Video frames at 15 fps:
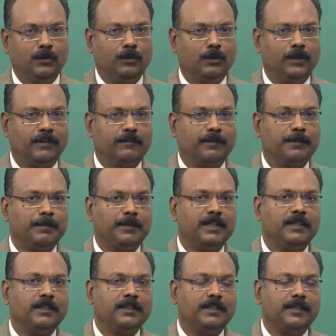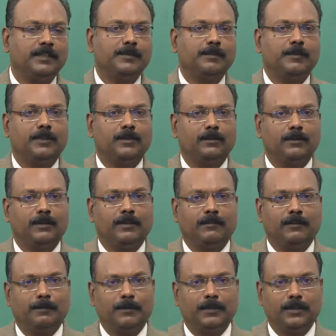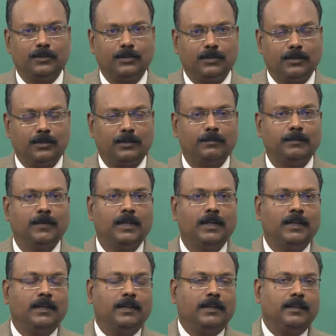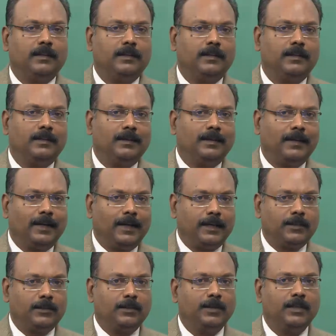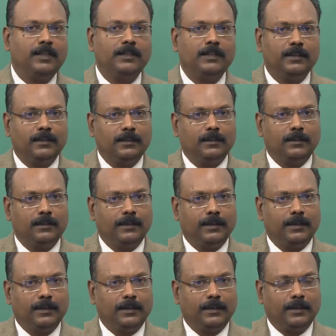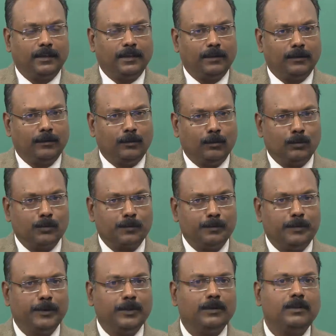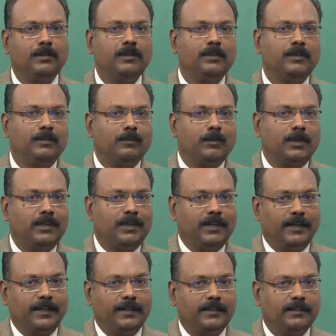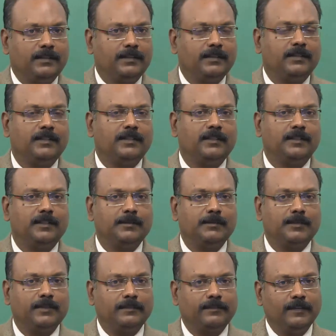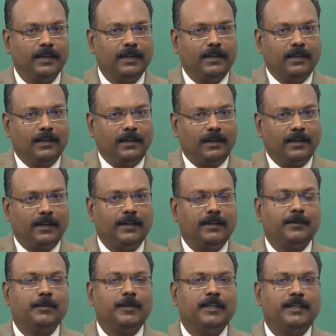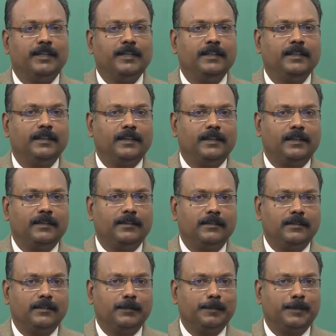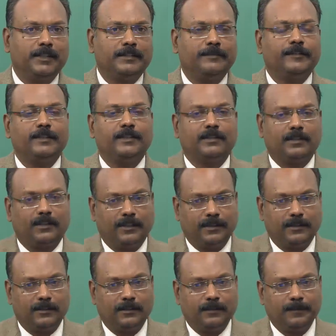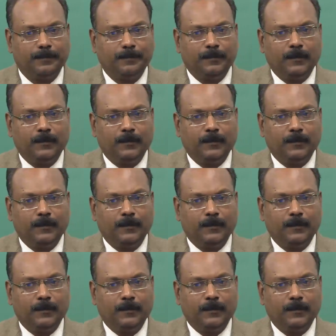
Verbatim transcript: to develop that charisma, to develop that charm that actually goes beyond what I discussed in terms of likability as specific traits.